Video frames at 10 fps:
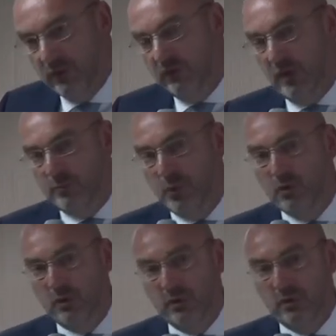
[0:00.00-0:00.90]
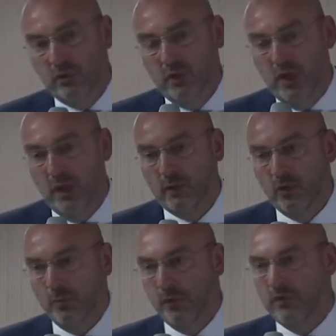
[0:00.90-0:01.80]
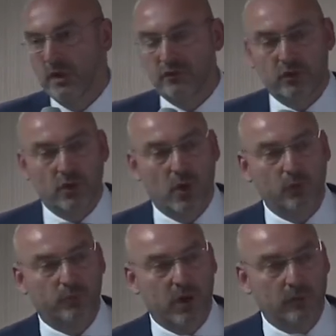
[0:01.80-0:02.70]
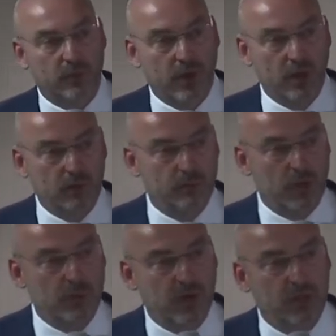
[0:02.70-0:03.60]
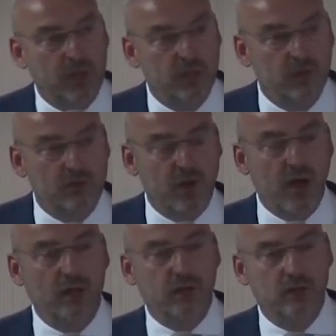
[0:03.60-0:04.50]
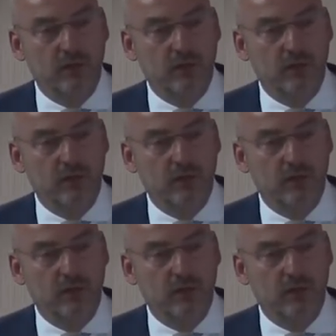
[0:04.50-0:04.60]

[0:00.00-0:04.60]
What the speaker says: There's that book a couple of years ago, Barbara Ehrenreich,